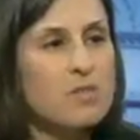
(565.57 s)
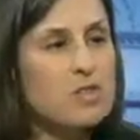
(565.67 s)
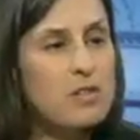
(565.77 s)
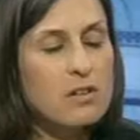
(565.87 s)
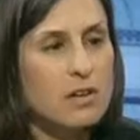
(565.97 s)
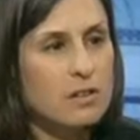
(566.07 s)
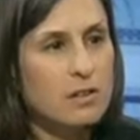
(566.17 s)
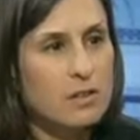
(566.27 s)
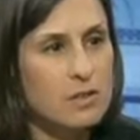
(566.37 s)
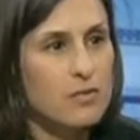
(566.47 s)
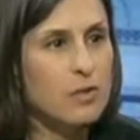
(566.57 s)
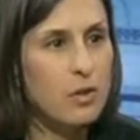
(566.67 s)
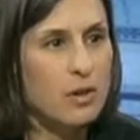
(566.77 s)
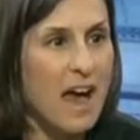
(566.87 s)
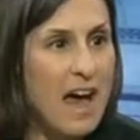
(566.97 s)
still unclear as if
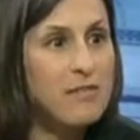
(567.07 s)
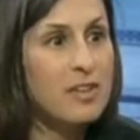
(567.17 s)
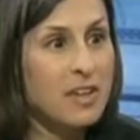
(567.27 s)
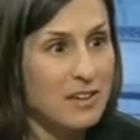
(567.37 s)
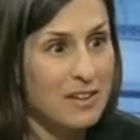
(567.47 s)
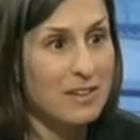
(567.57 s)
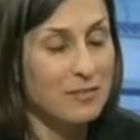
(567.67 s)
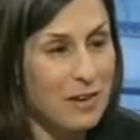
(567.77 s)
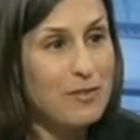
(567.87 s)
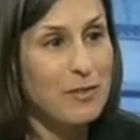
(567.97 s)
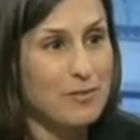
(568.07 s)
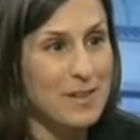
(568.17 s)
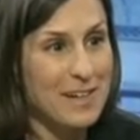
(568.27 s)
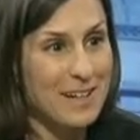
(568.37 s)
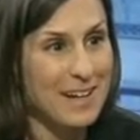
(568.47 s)
you're advocating in favor of
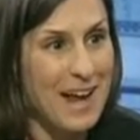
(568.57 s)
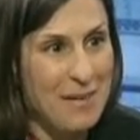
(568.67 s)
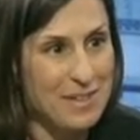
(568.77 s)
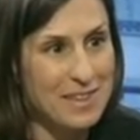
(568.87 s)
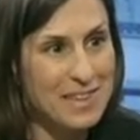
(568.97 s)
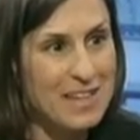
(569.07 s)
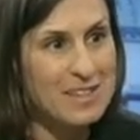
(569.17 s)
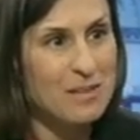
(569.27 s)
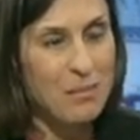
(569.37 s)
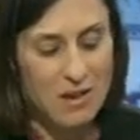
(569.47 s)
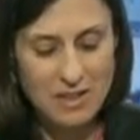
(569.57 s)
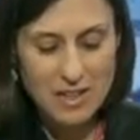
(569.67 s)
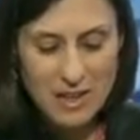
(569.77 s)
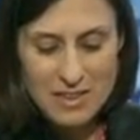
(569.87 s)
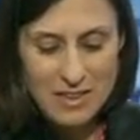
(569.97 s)
making it happen. That's the part that
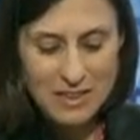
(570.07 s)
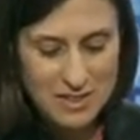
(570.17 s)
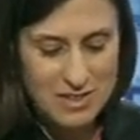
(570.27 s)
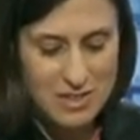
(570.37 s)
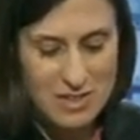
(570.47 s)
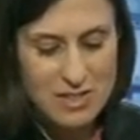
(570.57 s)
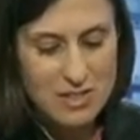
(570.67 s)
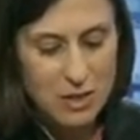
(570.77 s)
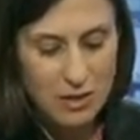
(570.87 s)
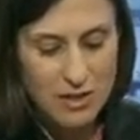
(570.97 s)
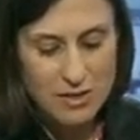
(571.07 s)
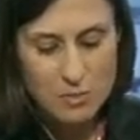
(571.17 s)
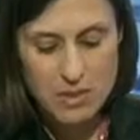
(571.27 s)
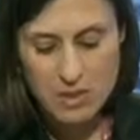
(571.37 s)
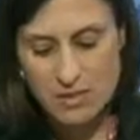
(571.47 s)
I think is curious
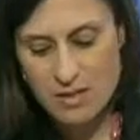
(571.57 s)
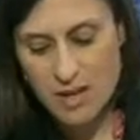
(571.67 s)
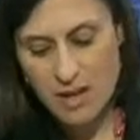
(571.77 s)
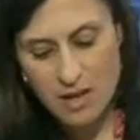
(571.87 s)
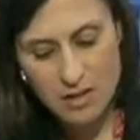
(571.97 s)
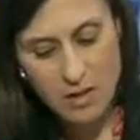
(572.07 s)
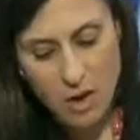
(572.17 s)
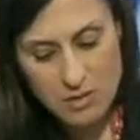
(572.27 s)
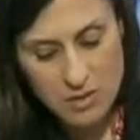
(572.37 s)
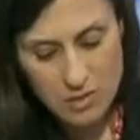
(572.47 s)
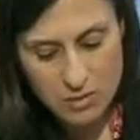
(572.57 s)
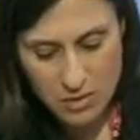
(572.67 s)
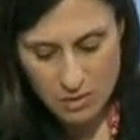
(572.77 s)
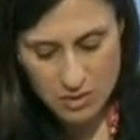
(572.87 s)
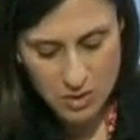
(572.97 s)
because also,
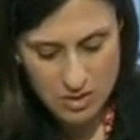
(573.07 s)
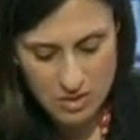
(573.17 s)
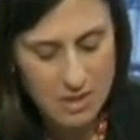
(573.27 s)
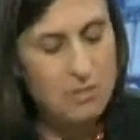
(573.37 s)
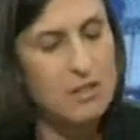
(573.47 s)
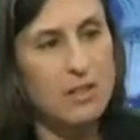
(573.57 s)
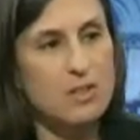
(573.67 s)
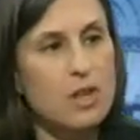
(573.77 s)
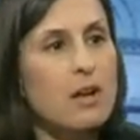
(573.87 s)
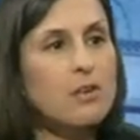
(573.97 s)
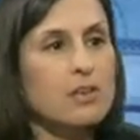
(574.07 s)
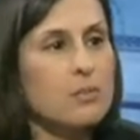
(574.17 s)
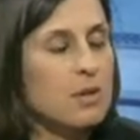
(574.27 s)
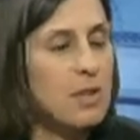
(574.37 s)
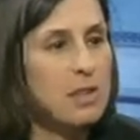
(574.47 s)
it just seems like generally
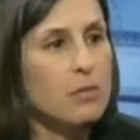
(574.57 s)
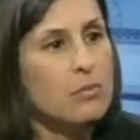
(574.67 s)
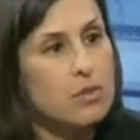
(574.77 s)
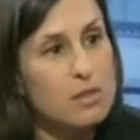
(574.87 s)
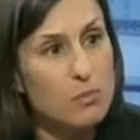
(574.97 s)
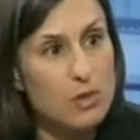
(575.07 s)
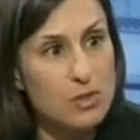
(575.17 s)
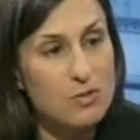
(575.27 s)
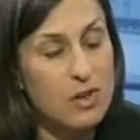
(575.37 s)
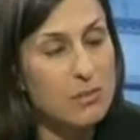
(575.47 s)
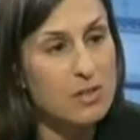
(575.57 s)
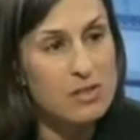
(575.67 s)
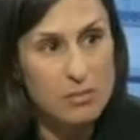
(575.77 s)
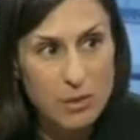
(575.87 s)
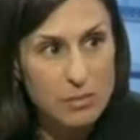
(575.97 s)
speaking, these mergers fail because
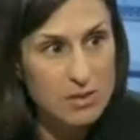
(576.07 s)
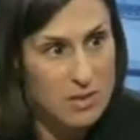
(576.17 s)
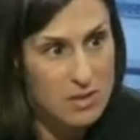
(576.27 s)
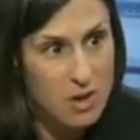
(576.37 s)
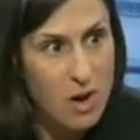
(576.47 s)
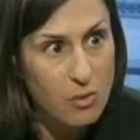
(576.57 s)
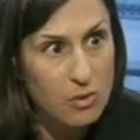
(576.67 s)
the public says no.